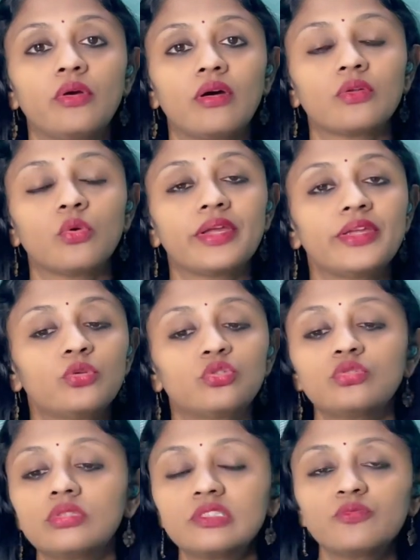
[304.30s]
on. Okay, you
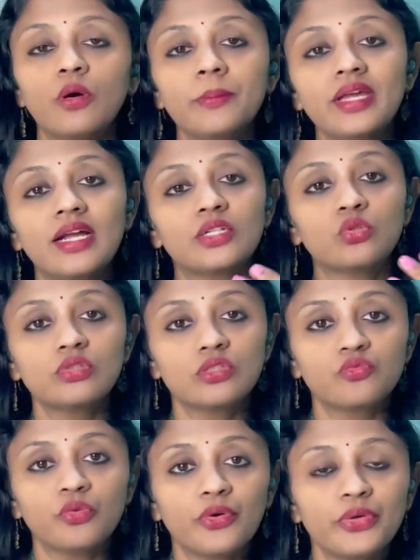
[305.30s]
do this for me, I'll do
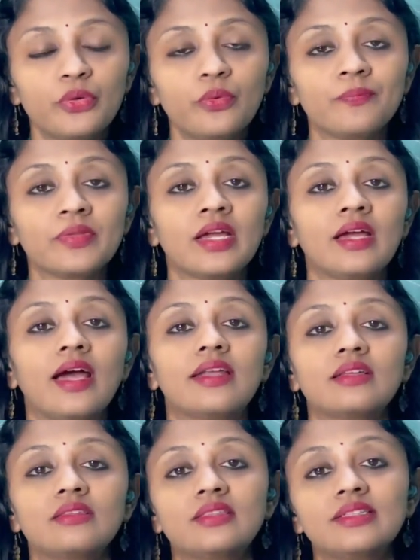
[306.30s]
this for you,
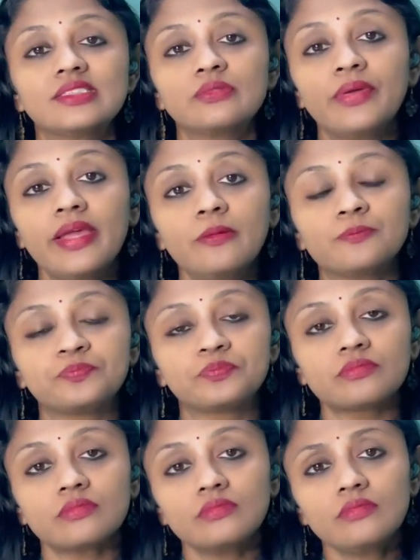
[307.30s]
and in this way
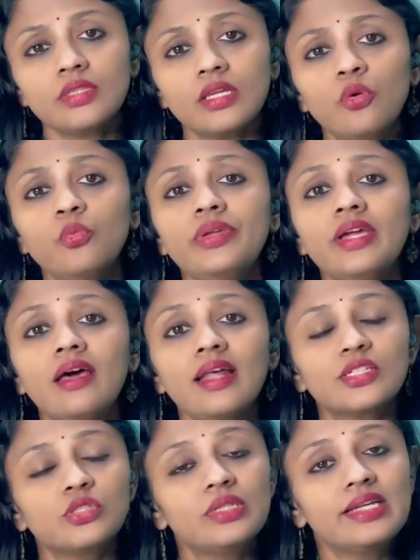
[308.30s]
we are
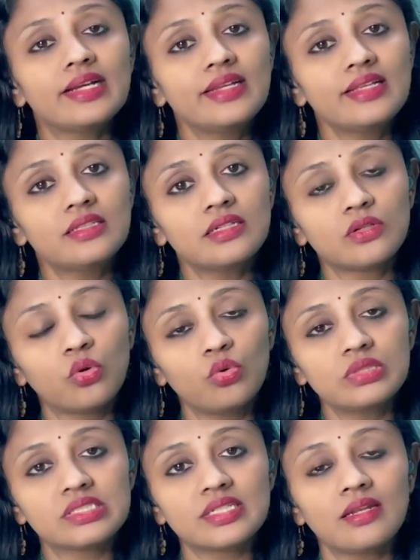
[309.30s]
actually getting the
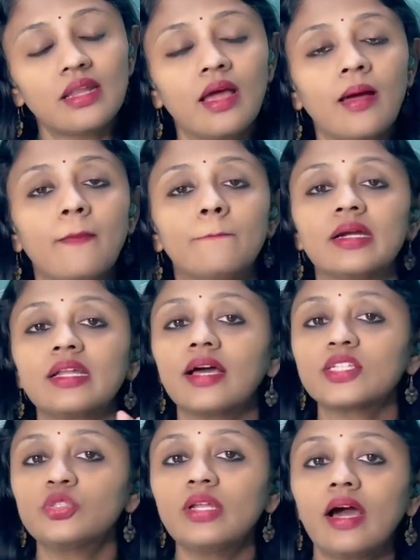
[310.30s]
goals done. But
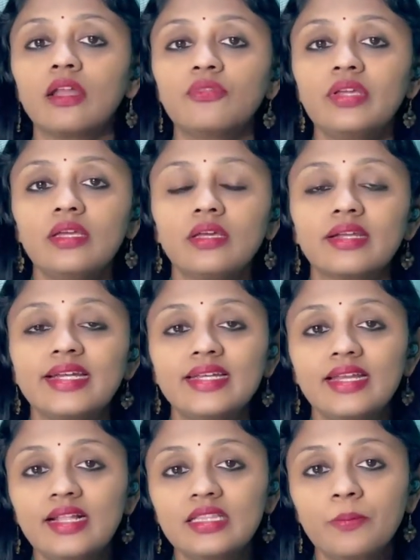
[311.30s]
actually, are we
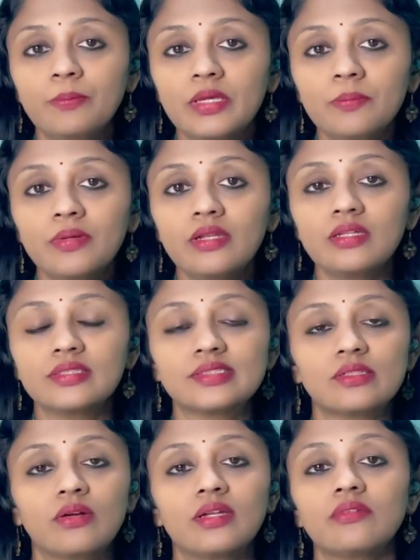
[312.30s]
retaining the people is
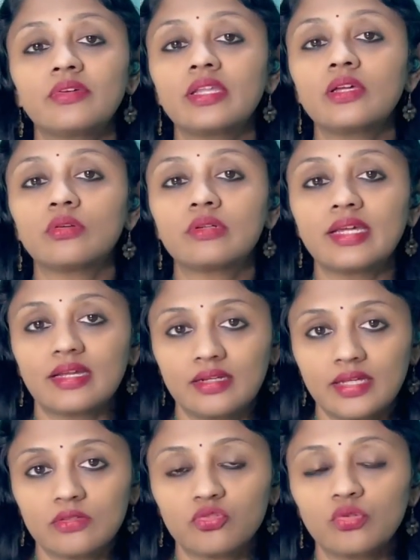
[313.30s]
not a very good
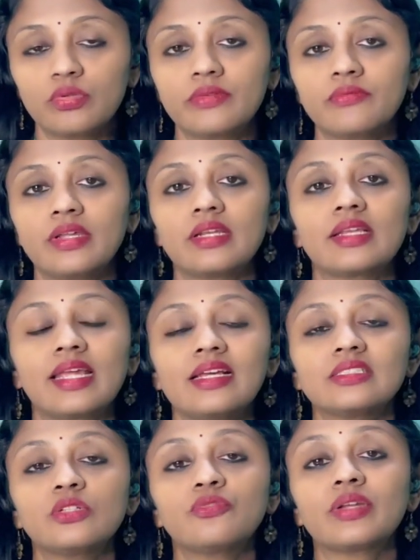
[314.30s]
technique. So in
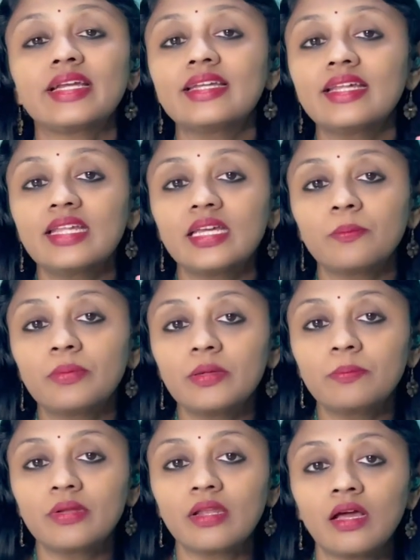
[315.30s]
case of retaining a
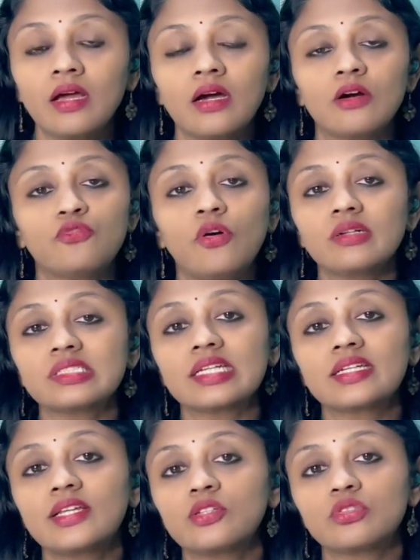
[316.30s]
people, fox
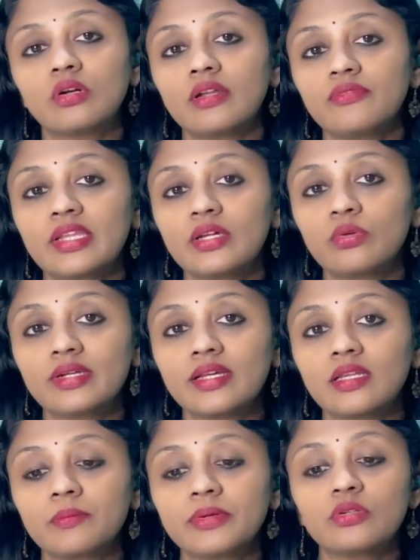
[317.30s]
technique is not a very good
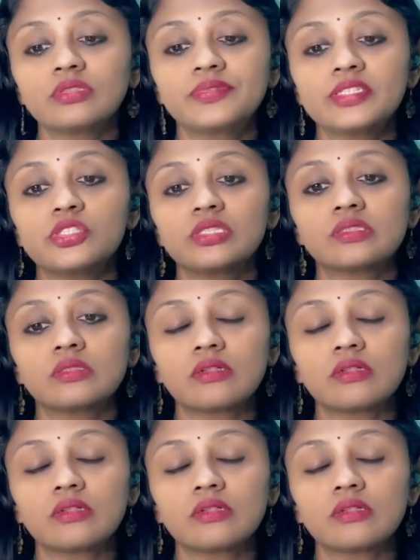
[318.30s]
technique, because we are just